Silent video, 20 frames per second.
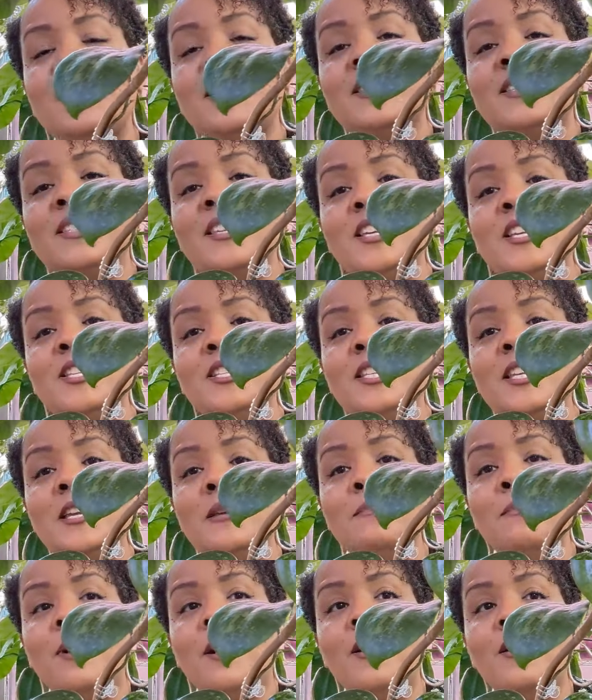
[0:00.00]
because these
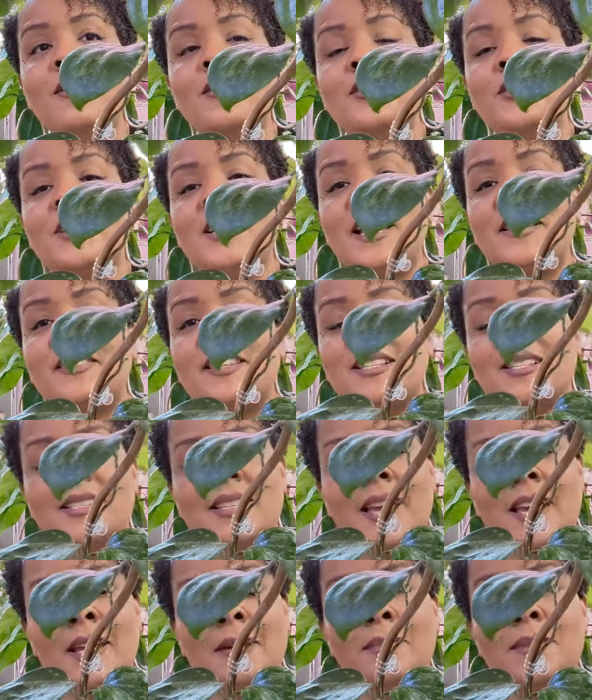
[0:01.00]
emerged at the
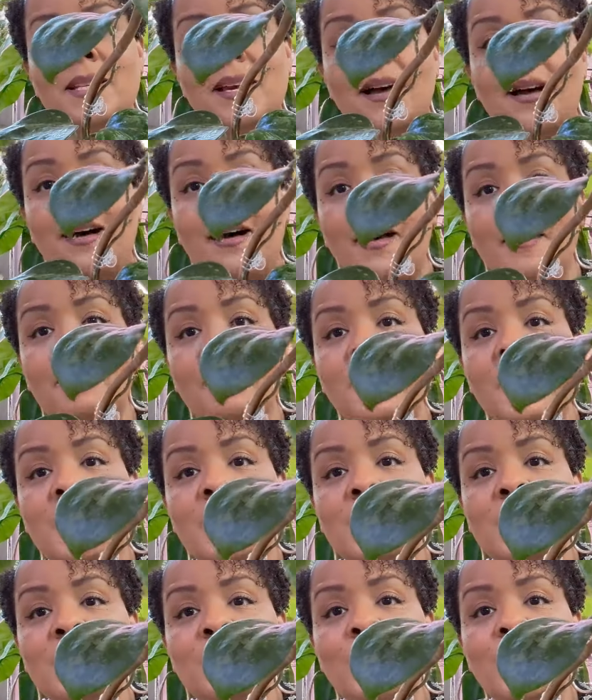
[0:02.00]
same time,
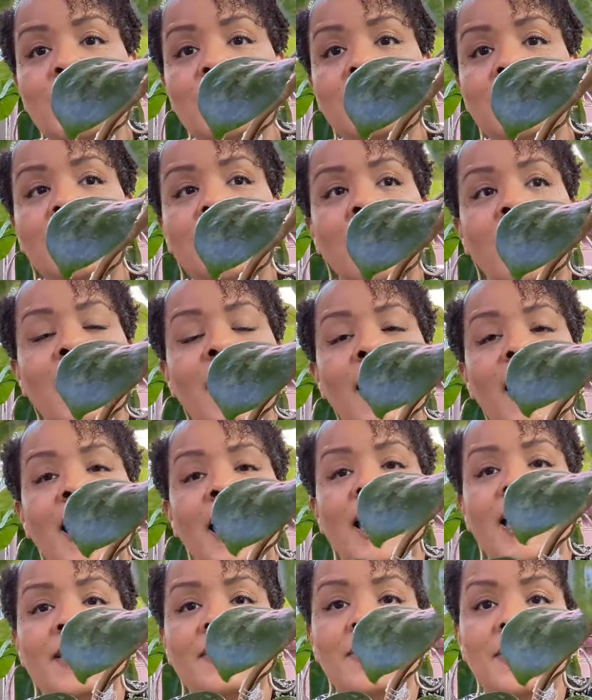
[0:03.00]
this one
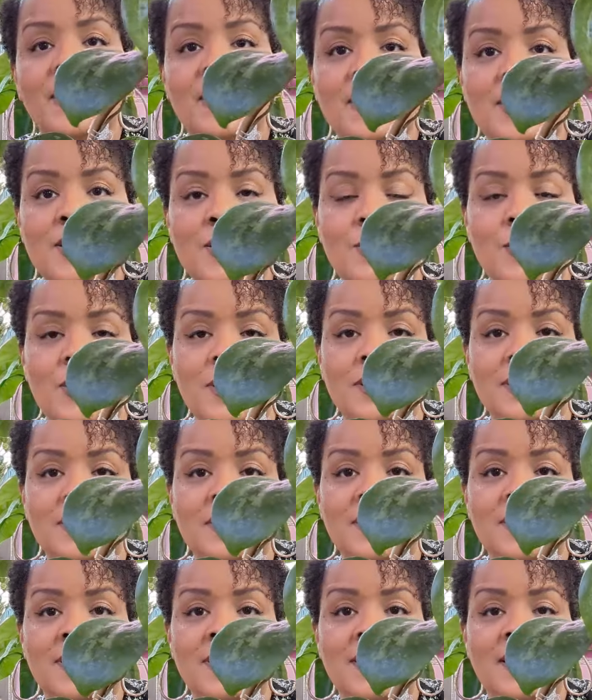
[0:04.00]
and this one.
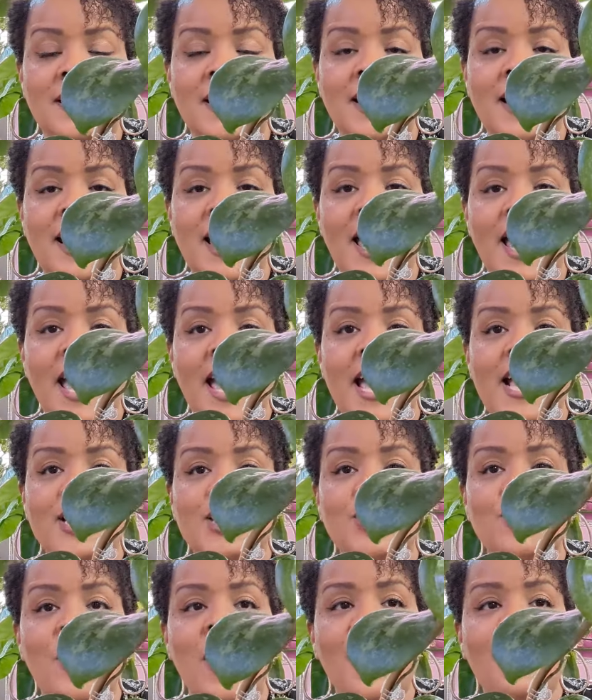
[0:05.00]
And
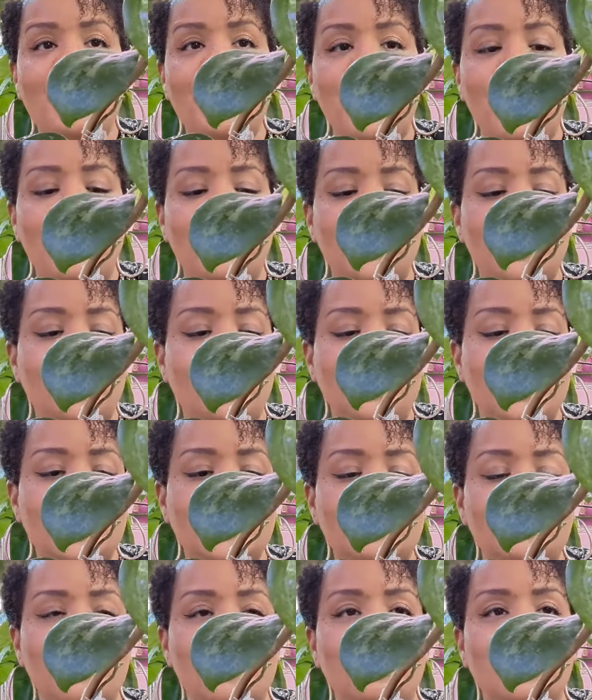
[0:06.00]
so I thought that
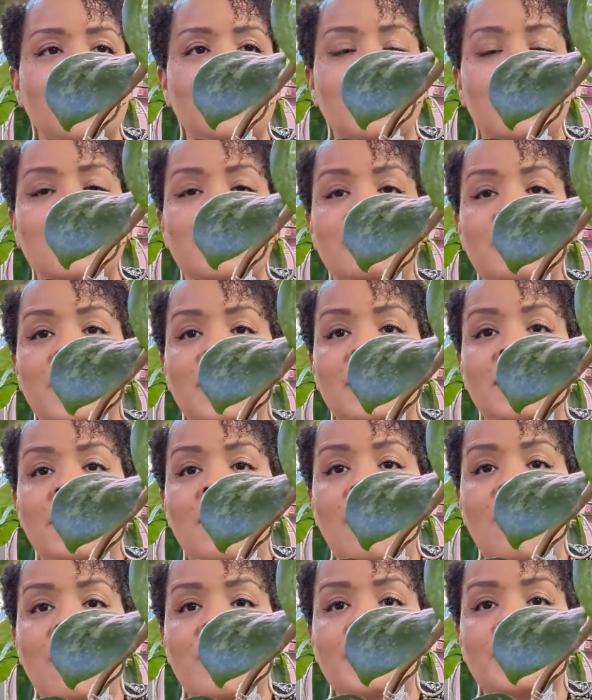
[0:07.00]
this one was going to be
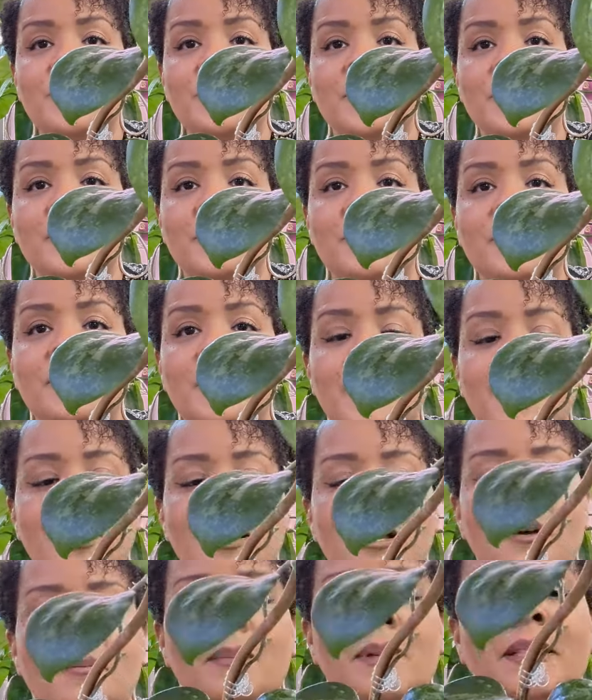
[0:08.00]
larger,
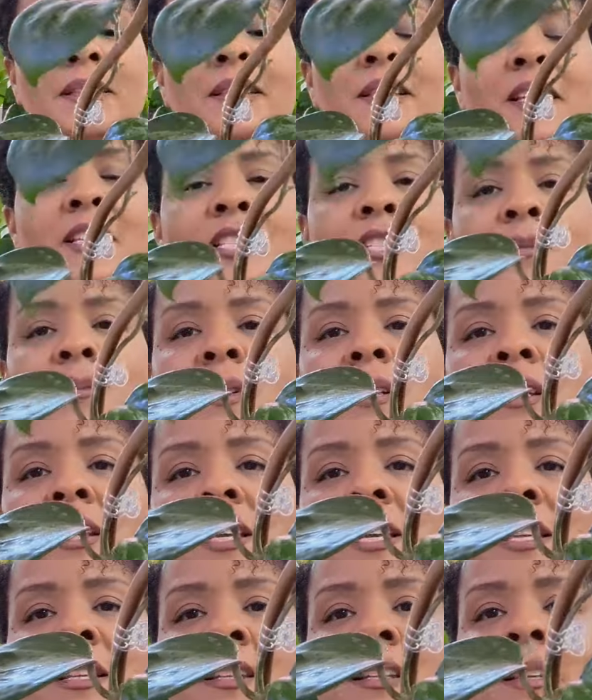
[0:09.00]
but this one
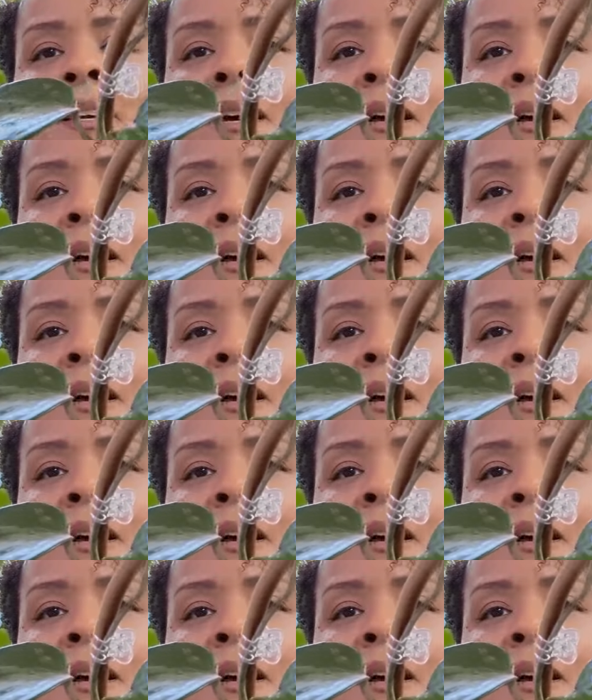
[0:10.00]
ended